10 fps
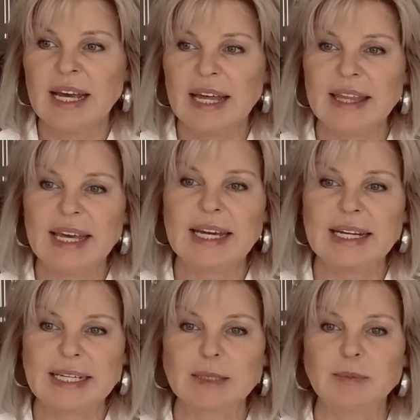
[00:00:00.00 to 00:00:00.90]
And they can
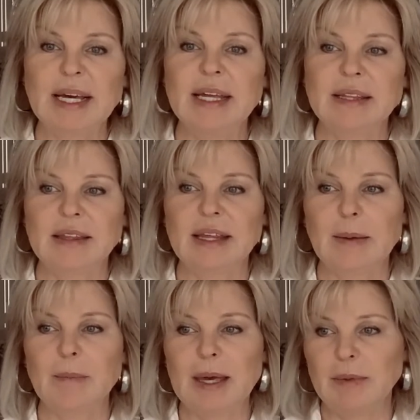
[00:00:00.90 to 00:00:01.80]
explain that they
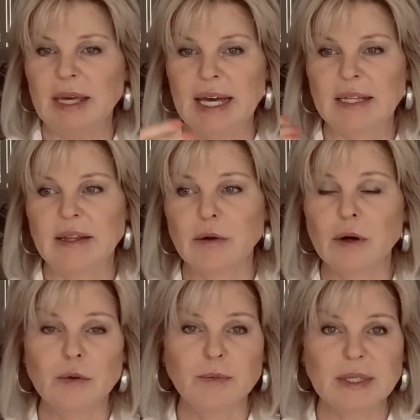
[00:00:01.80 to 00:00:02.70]
maybe had their
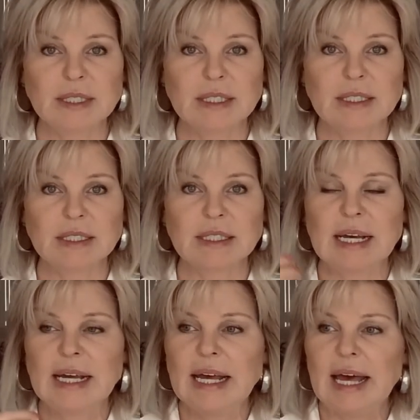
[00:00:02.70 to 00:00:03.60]
own business
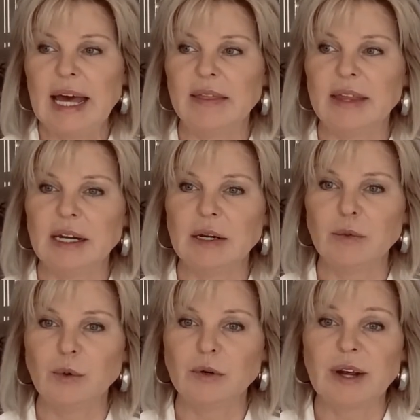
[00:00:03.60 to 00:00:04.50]
and they
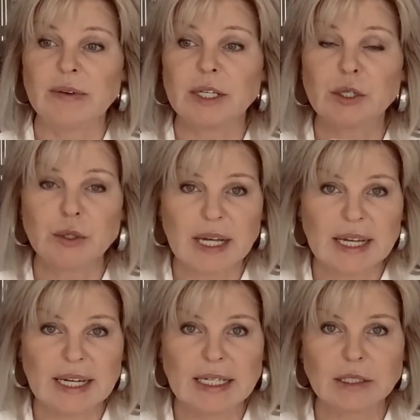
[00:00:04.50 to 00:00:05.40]
were very good
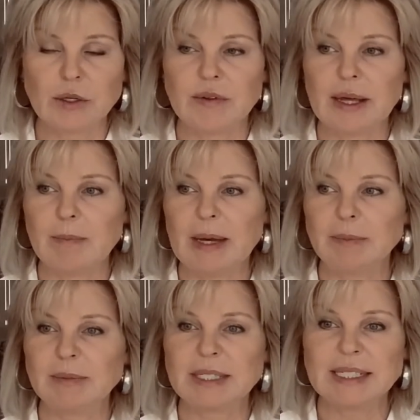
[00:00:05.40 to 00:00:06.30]
at it, or they made
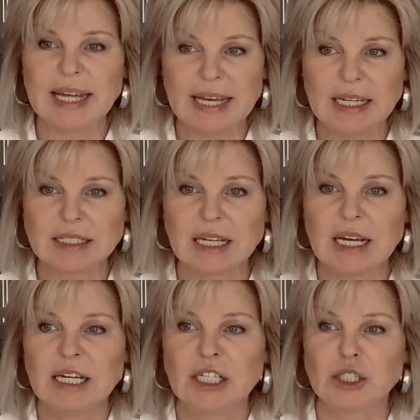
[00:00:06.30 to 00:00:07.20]
mistakes,
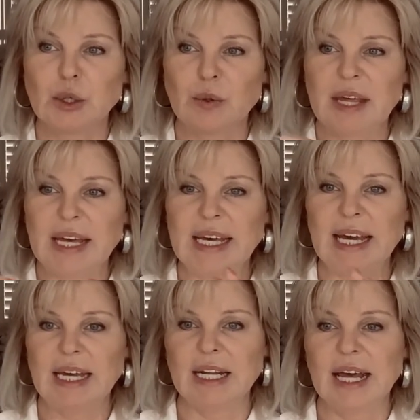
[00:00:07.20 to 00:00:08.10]
so they
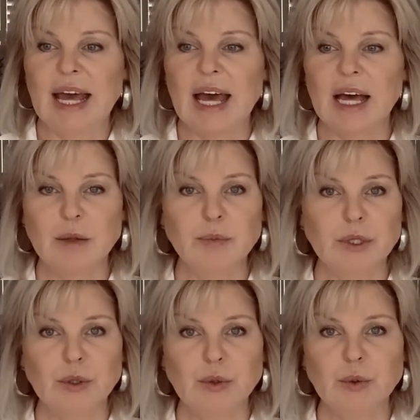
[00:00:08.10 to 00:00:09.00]
can help
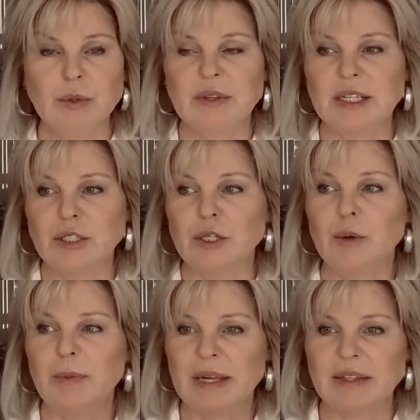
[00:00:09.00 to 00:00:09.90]
you that you
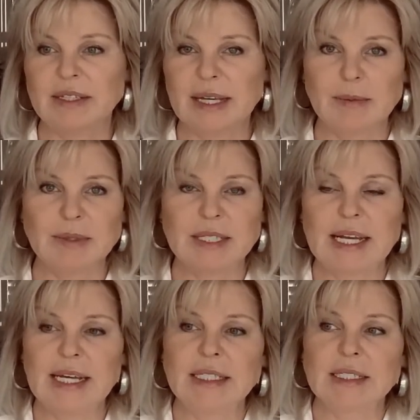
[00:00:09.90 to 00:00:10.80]
don't make the same
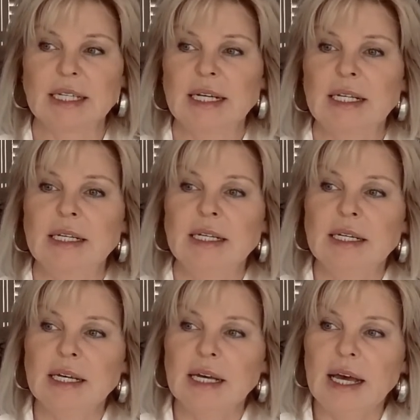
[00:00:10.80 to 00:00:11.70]
mistakes.
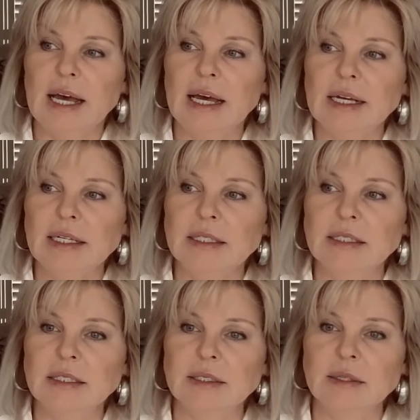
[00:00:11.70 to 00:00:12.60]
And
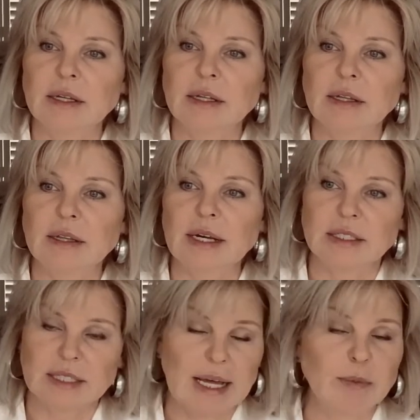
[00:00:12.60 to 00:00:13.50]

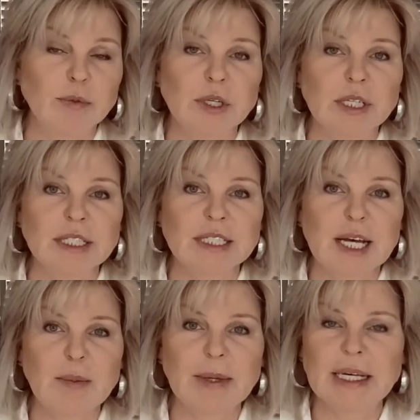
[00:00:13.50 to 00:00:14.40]
there's an ambulance
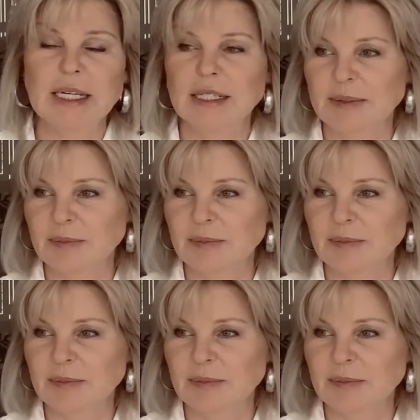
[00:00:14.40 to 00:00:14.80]
coming.